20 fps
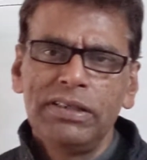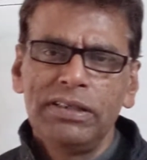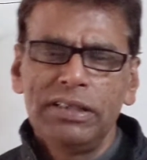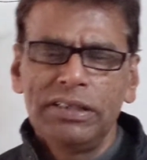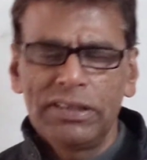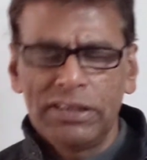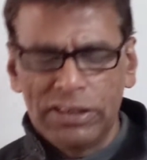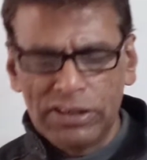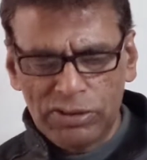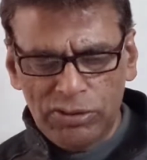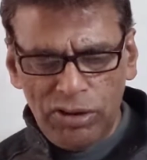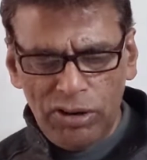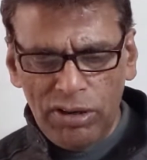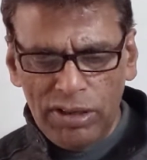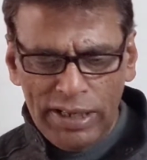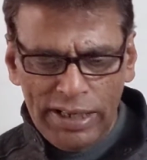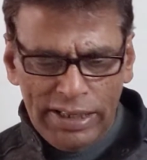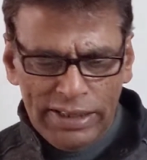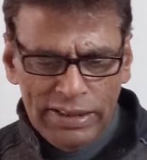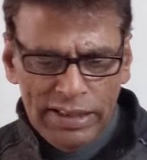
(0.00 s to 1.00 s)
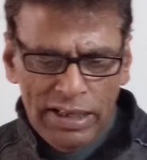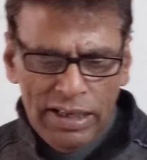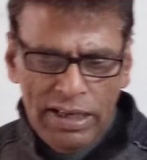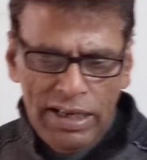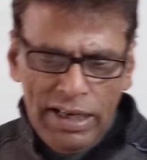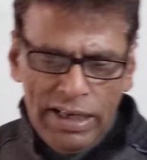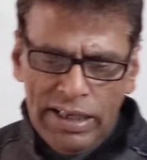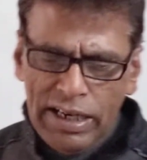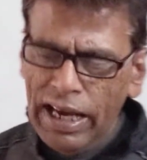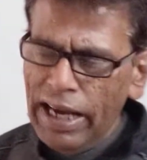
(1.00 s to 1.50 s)
This is called as
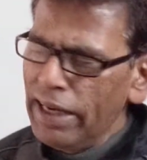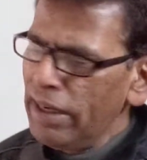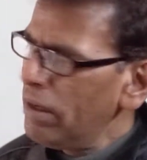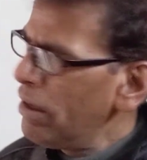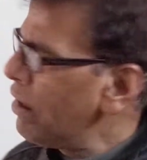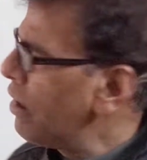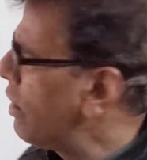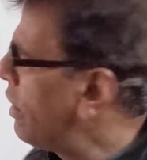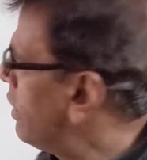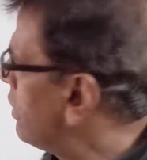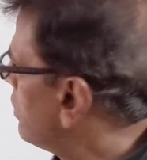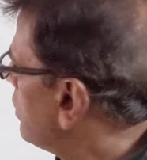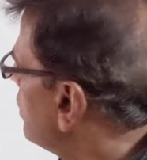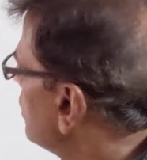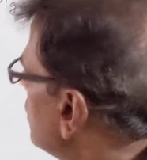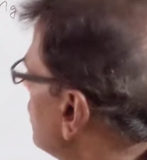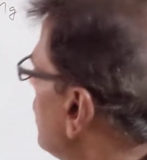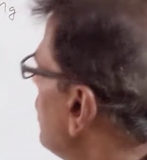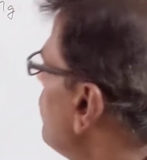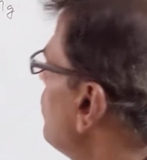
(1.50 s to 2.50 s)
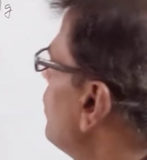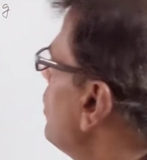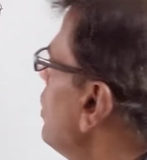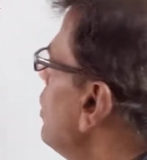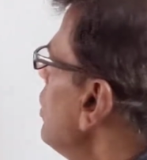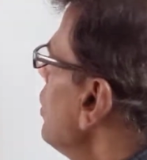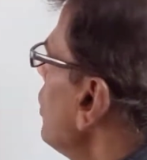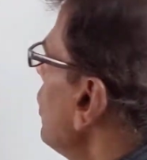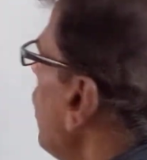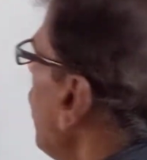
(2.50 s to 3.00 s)
diagonal relationship.
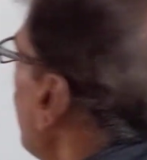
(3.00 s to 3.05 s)
The